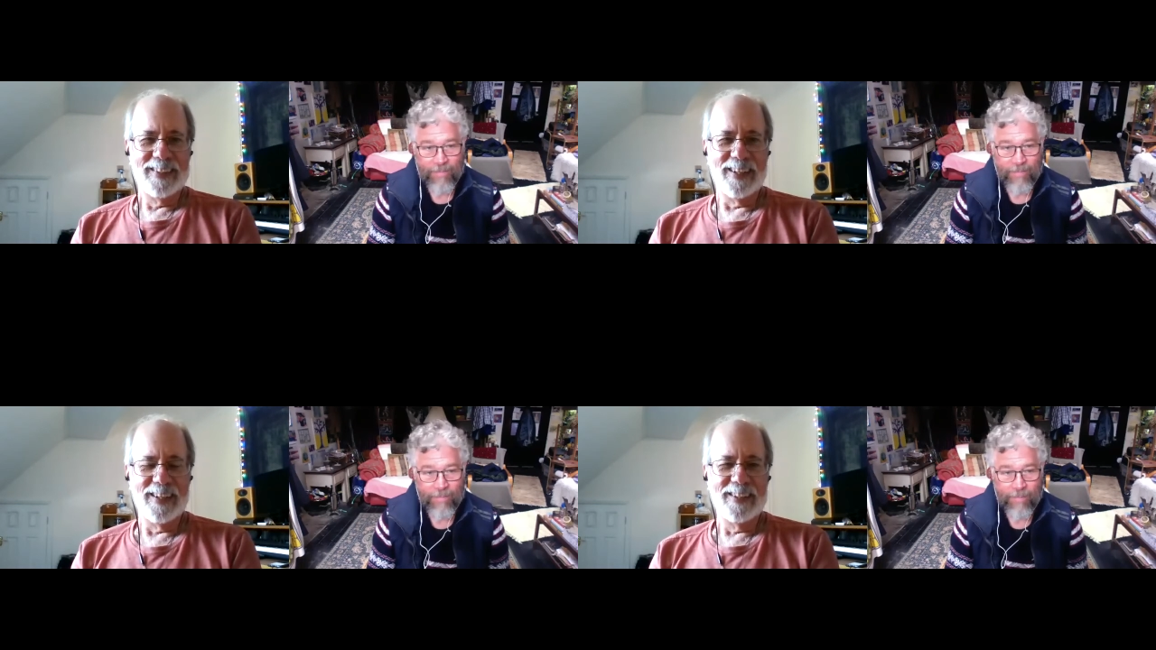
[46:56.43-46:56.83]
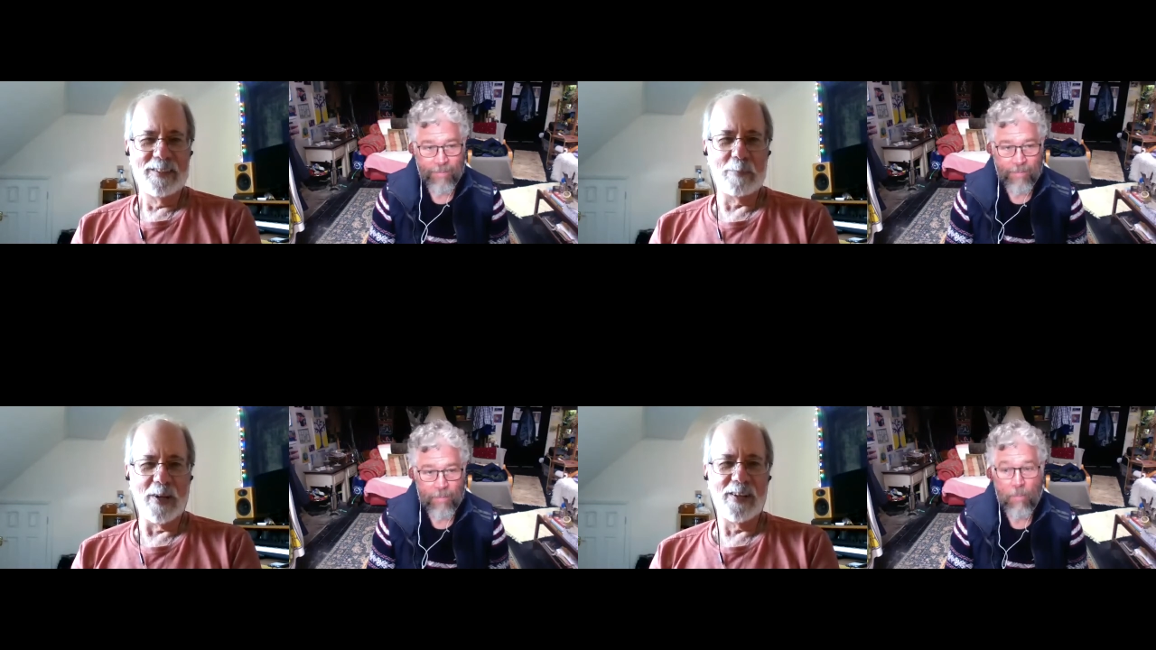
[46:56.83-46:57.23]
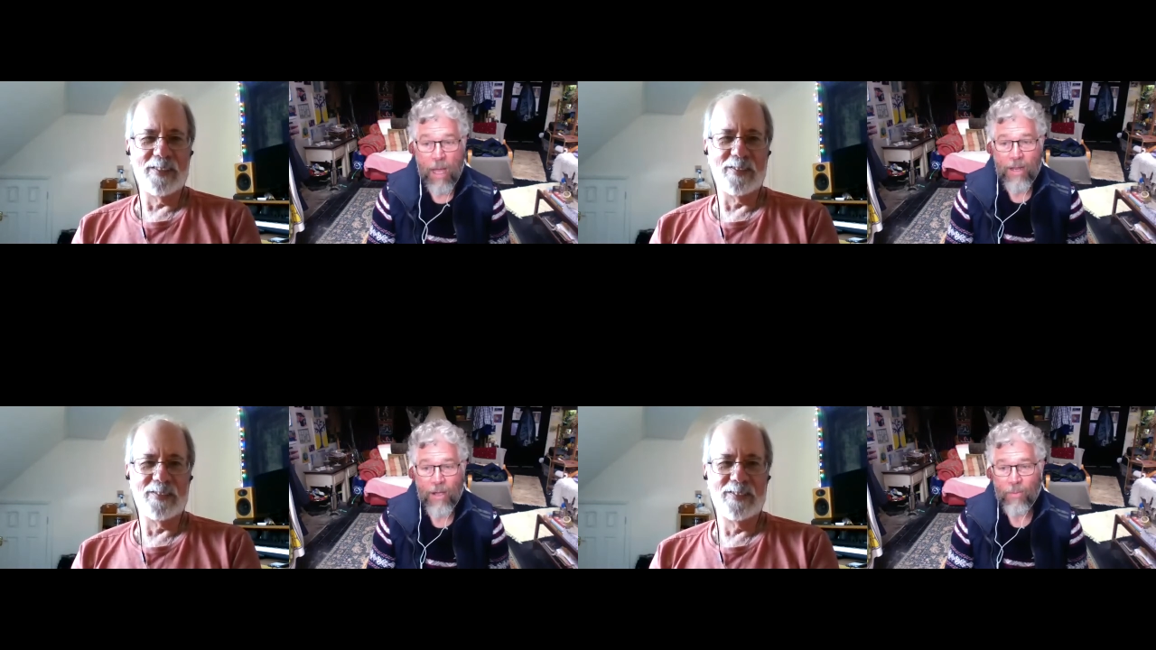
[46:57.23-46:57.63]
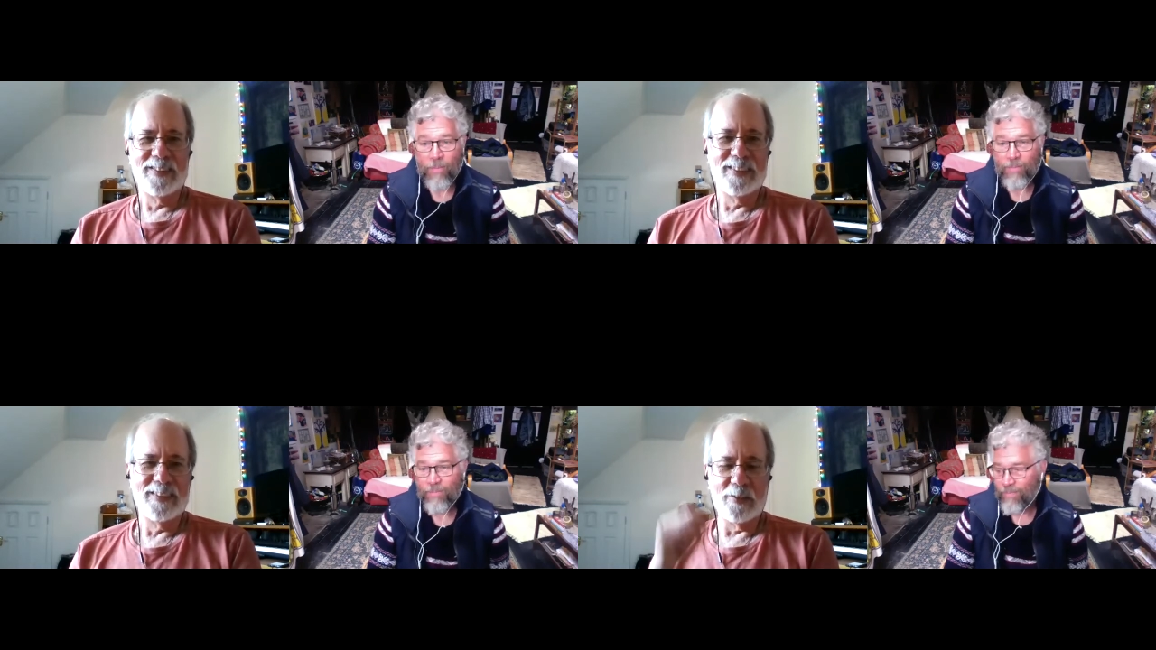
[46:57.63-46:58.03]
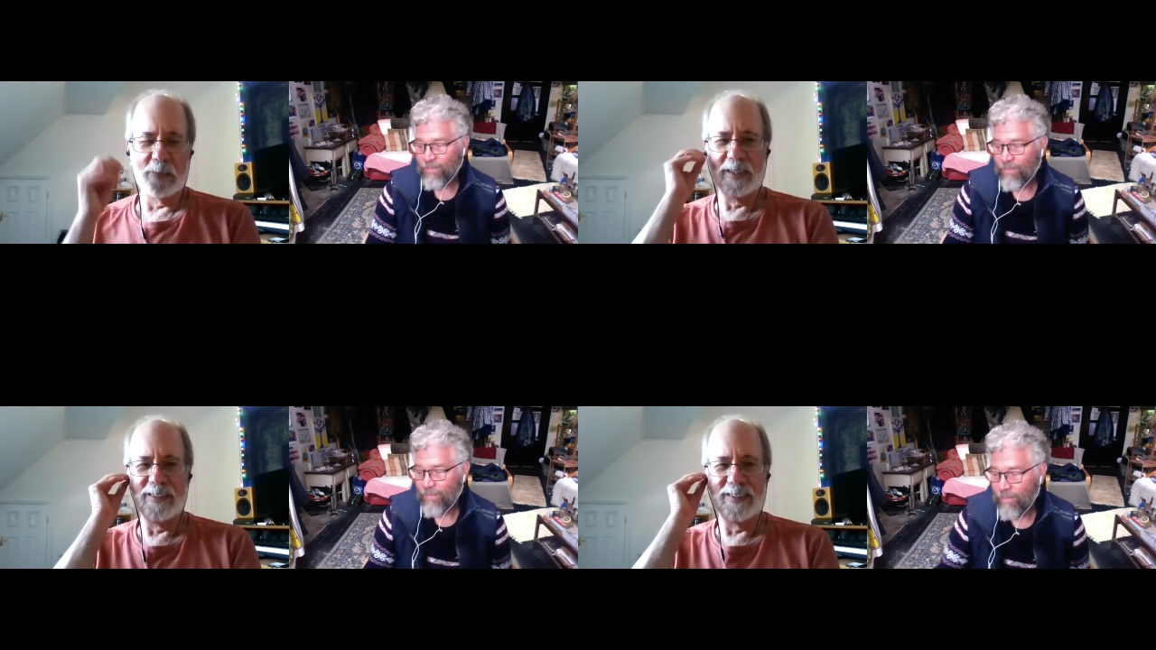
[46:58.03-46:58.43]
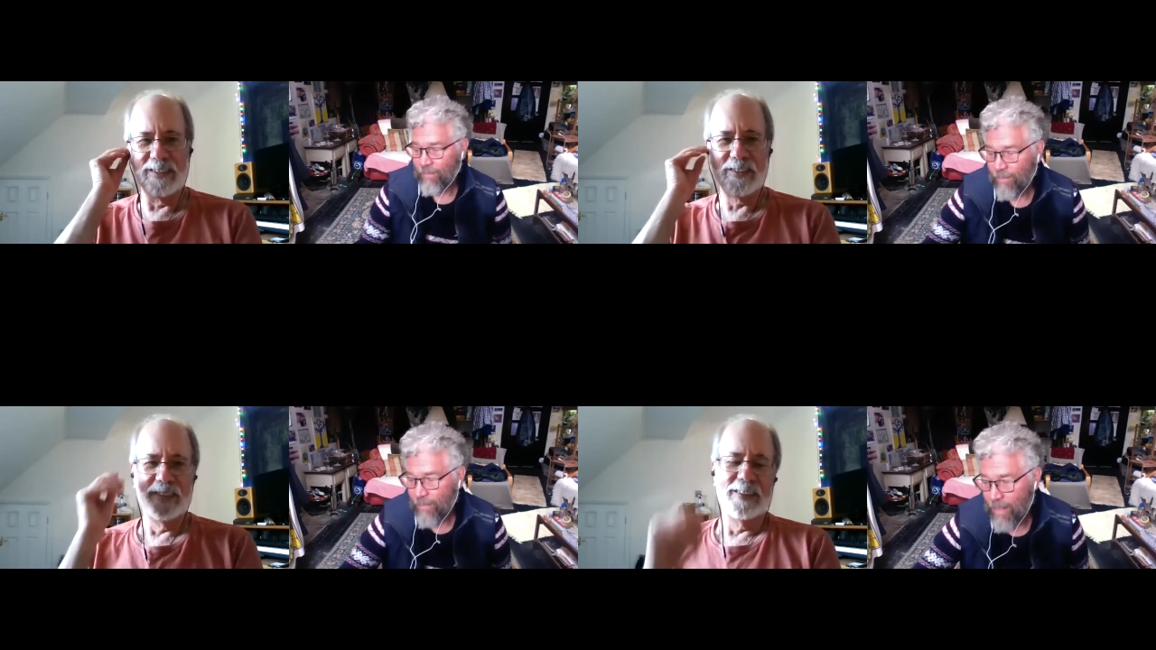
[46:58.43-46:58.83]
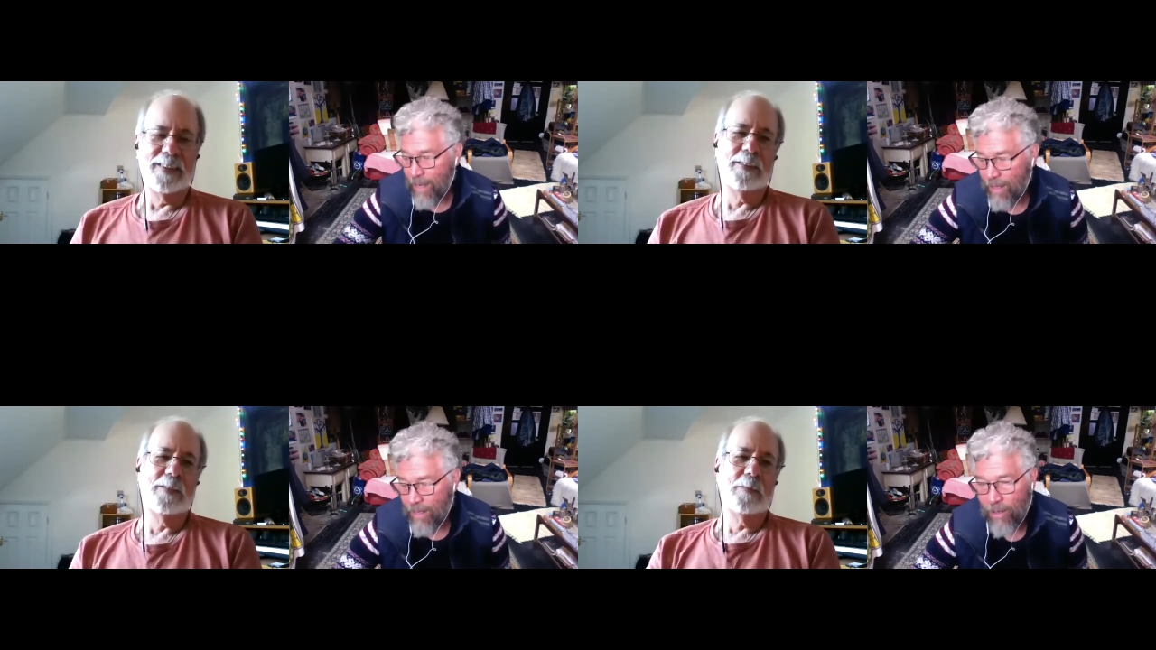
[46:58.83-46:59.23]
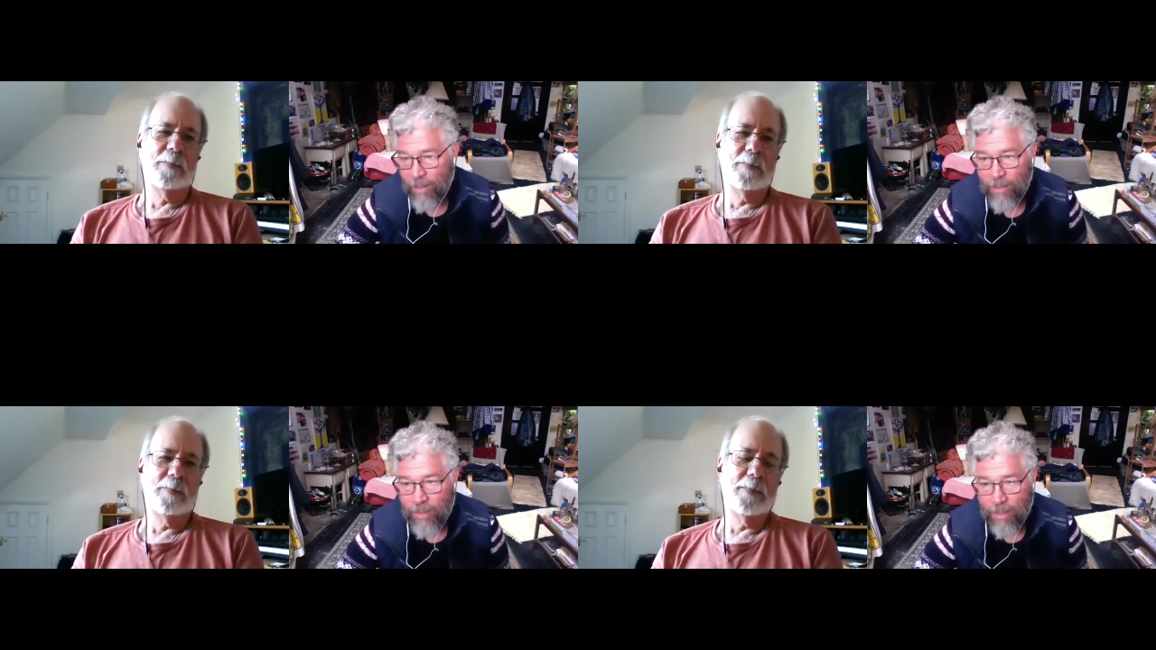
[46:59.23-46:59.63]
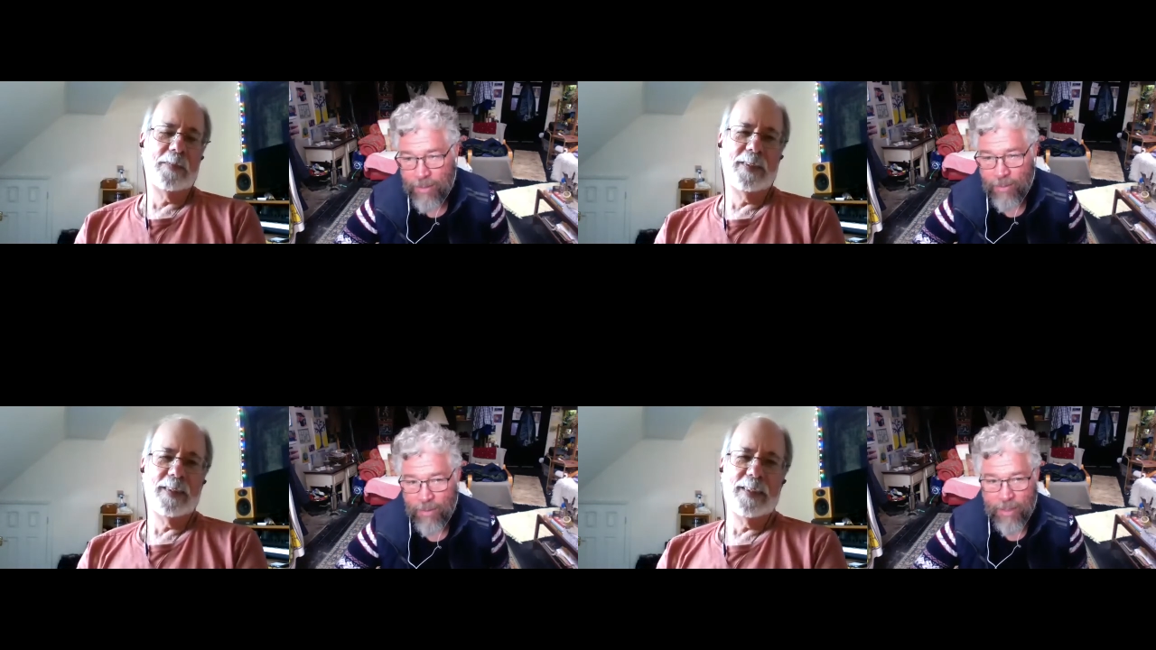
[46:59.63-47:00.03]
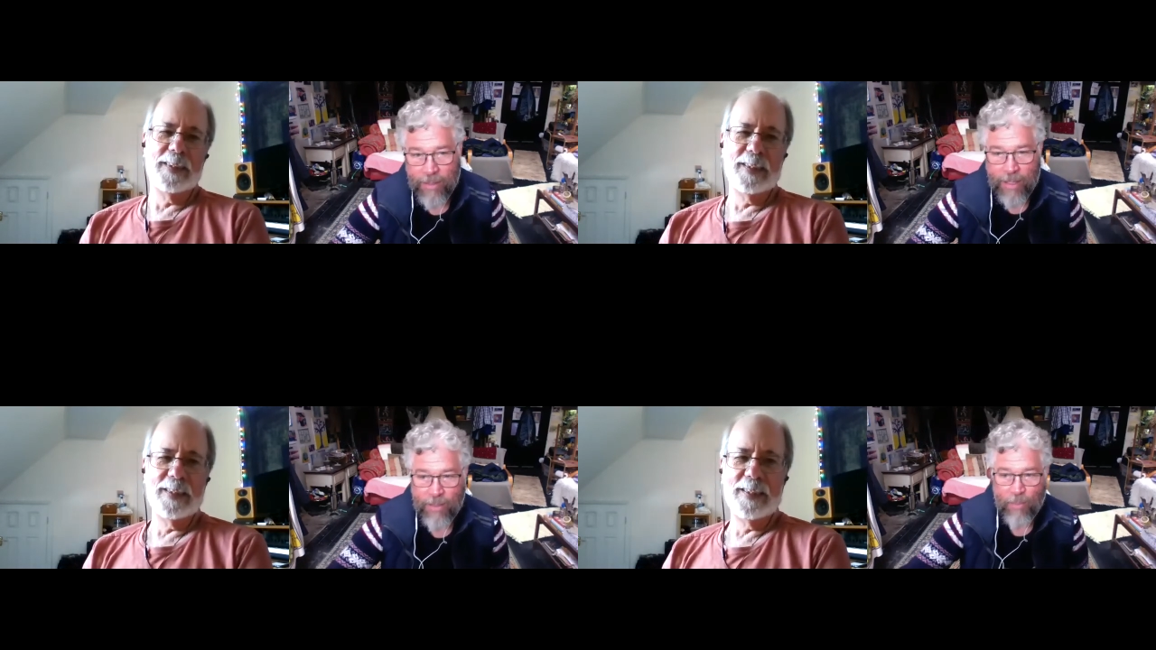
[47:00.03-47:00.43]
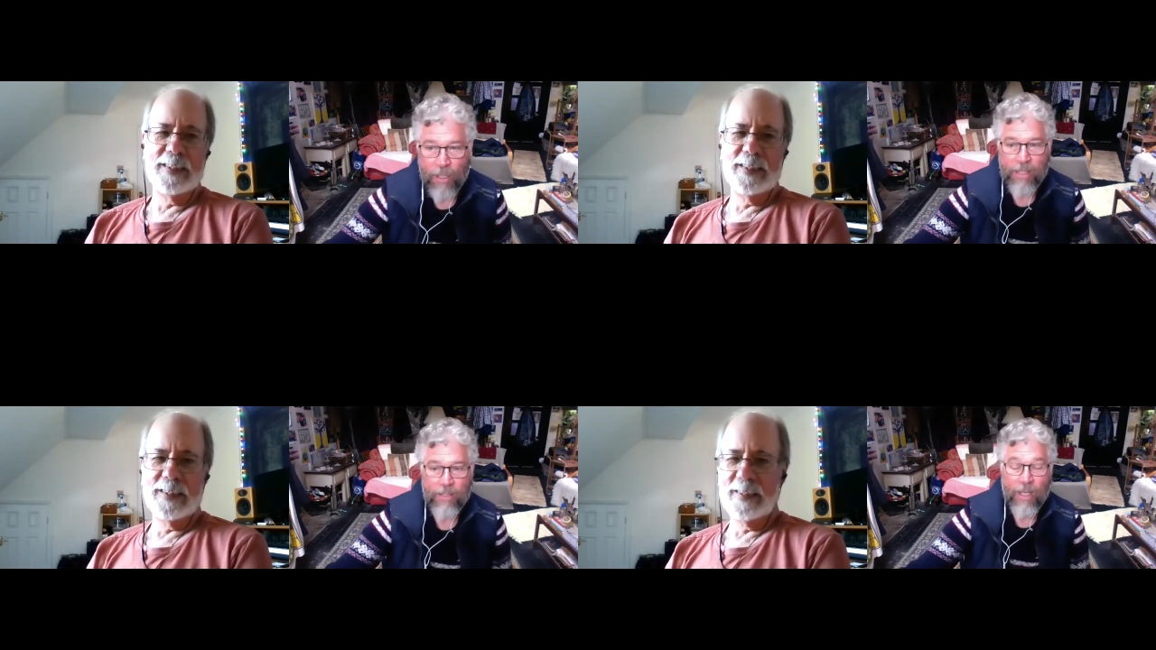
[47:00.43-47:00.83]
Speaker 1: Huh? Bono. Bono. Oh my gosh. Yeah, no, he's good. He's got some goodies.